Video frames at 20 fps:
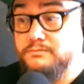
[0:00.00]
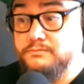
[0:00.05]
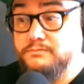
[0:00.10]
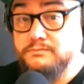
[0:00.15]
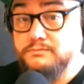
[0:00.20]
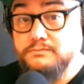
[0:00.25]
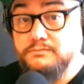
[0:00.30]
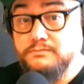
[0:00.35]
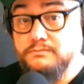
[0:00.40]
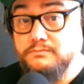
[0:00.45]

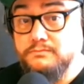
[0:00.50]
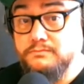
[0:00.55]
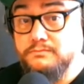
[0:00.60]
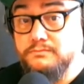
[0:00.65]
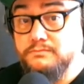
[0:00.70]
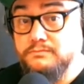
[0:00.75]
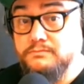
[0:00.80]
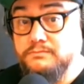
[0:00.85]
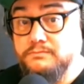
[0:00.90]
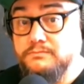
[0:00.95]

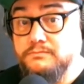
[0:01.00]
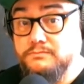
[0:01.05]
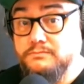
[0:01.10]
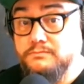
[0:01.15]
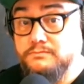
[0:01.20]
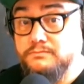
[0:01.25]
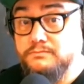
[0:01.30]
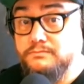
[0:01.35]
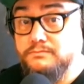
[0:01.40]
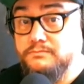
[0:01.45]

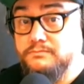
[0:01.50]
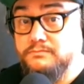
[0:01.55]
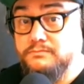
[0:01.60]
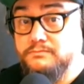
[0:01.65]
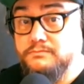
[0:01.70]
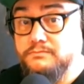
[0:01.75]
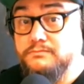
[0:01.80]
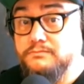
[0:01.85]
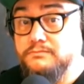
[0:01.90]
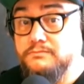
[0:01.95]

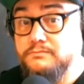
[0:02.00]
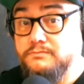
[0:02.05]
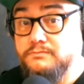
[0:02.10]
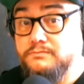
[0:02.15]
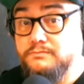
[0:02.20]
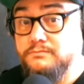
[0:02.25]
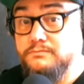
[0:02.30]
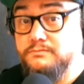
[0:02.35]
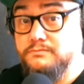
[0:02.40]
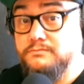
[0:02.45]

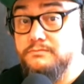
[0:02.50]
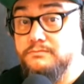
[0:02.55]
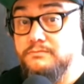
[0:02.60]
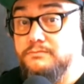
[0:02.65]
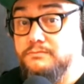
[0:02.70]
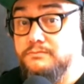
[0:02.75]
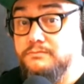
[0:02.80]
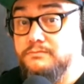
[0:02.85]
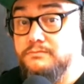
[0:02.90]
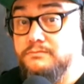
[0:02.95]

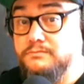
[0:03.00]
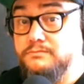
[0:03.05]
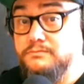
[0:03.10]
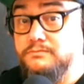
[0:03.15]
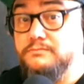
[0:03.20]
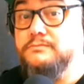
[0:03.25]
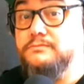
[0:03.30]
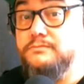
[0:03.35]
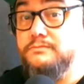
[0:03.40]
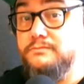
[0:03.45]

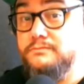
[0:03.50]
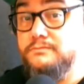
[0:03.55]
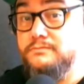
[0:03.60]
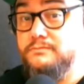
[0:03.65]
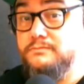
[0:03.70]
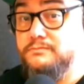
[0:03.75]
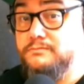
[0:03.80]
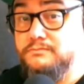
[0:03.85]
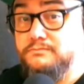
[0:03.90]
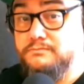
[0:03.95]

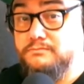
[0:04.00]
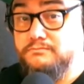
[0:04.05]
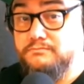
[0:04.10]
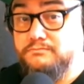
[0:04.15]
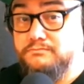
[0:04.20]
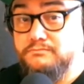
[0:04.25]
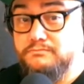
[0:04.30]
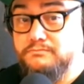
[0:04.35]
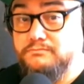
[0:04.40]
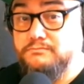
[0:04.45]

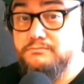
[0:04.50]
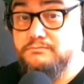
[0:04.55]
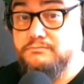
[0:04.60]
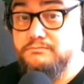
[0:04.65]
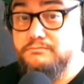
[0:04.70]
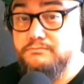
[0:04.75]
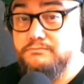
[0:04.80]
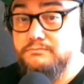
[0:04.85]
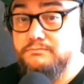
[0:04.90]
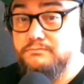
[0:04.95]

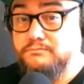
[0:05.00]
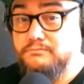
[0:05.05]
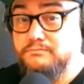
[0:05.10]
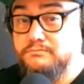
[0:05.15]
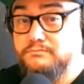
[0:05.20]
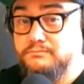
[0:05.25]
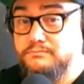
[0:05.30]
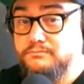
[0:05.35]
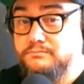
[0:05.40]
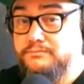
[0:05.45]

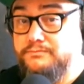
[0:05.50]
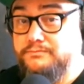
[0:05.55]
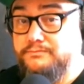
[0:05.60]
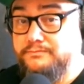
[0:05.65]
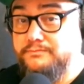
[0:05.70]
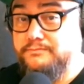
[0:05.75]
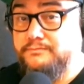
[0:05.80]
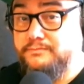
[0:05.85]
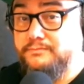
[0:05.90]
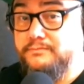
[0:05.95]

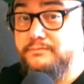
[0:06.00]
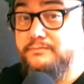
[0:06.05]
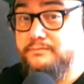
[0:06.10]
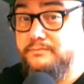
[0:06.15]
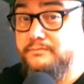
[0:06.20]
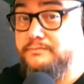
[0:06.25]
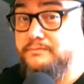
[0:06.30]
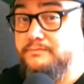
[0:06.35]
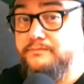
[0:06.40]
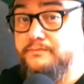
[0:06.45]

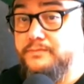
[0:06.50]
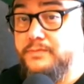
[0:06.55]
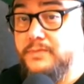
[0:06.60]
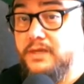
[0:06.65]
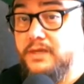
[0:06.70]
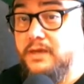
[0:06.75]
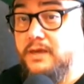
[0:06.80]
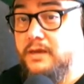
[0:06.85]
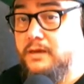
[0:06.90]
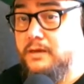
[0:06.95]

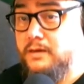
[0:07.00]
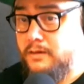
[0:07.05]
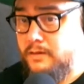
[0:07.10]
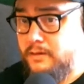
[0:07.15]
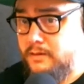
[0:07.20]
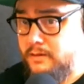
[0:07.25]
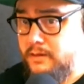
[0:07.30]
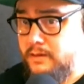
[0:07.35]
The person shown says nothing.